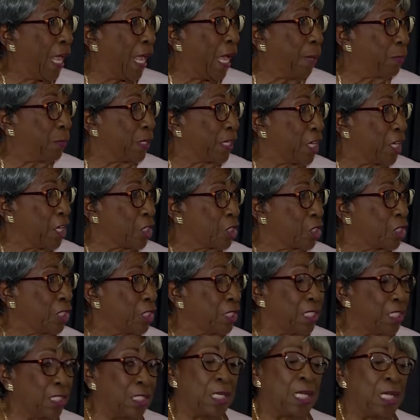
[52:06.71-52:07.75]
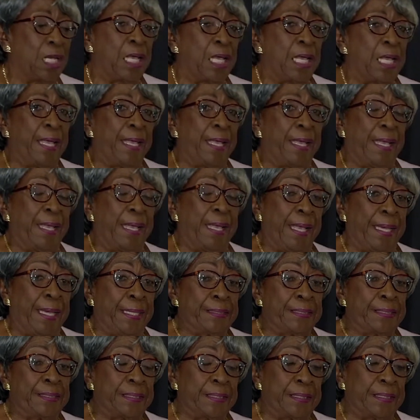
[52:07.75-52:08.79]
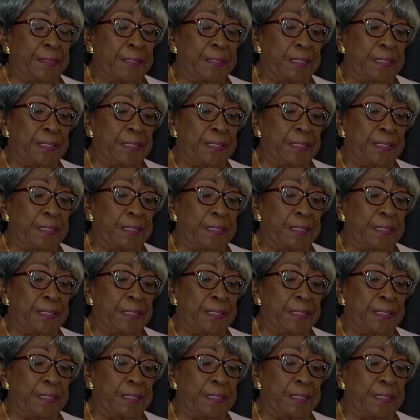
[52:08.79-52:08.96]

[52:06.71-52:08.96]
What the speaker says: application, and